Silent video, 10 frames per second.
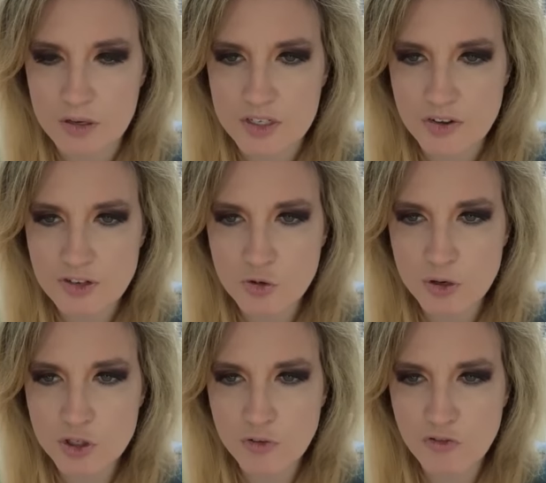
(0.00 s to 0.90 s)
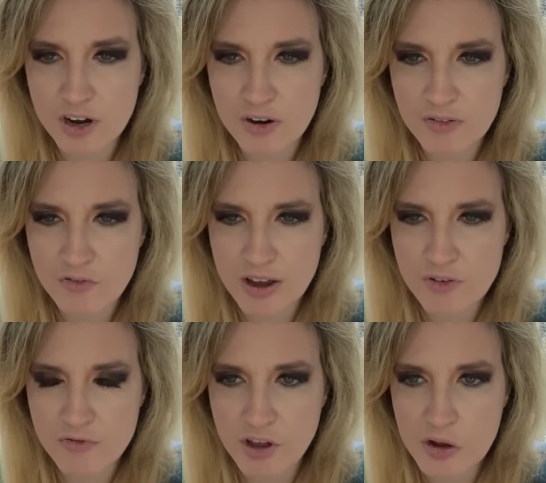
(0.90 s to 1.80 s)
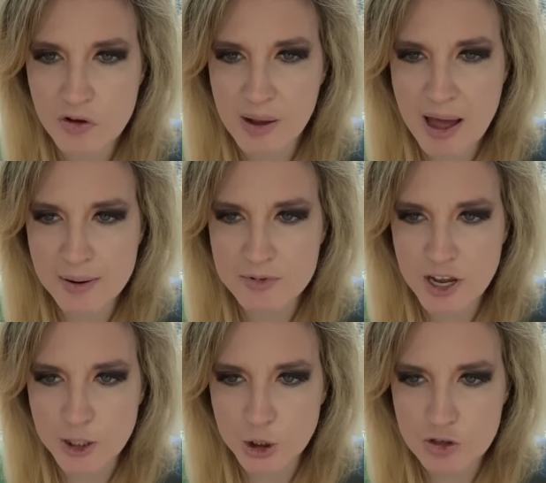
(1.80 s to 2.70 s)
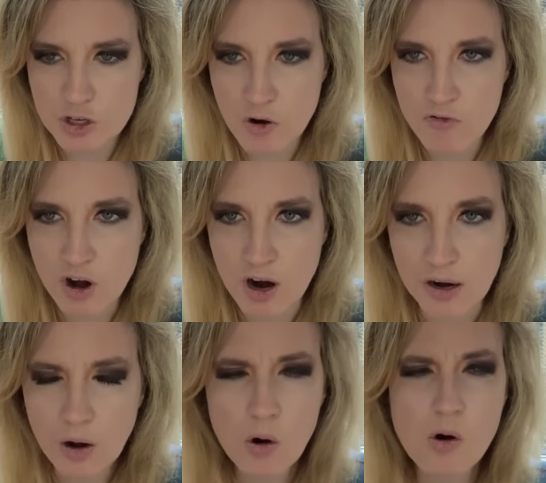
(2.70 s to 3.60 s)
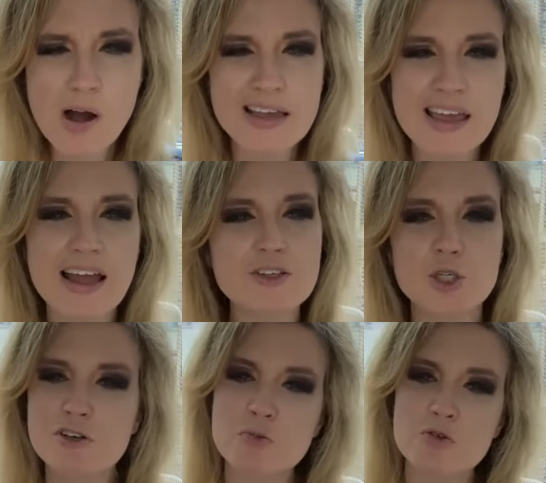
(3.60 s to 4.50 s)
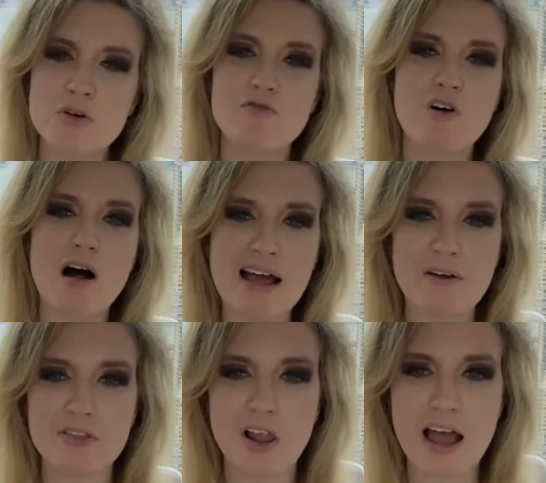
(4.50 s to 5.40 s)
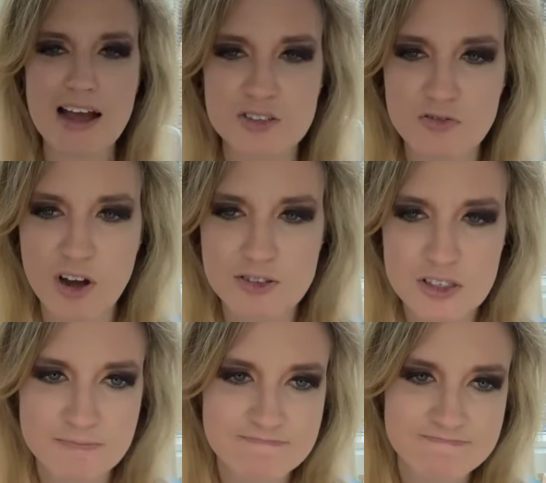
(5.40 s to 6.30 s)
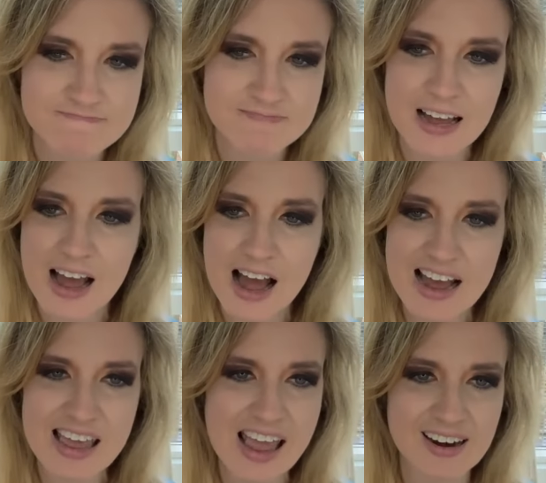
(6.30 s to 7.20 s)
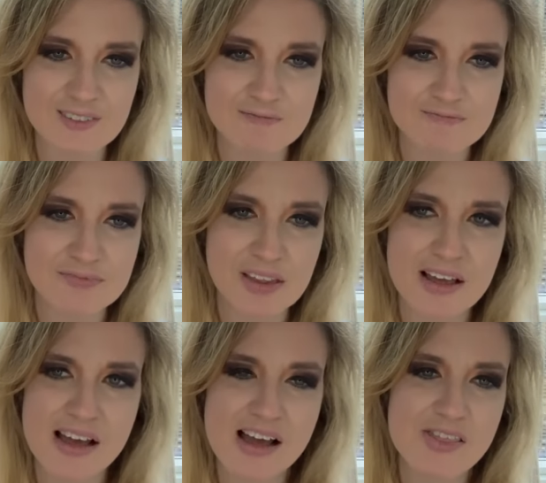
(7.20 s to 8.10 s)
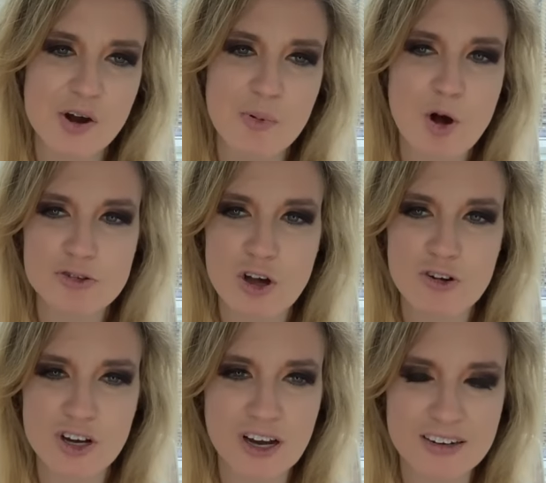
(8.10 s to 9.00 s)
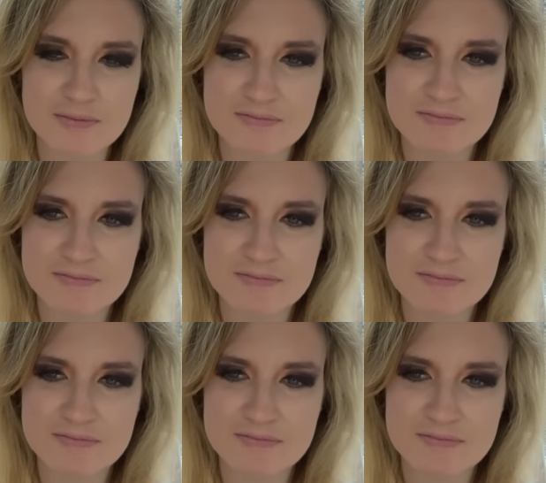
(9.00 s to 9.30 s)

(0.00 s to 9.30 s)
Tiff says, What's your favorite video game adaptation so far? Oh, I can't choose between Fallout and The Last of Us. I can't. They're both so good.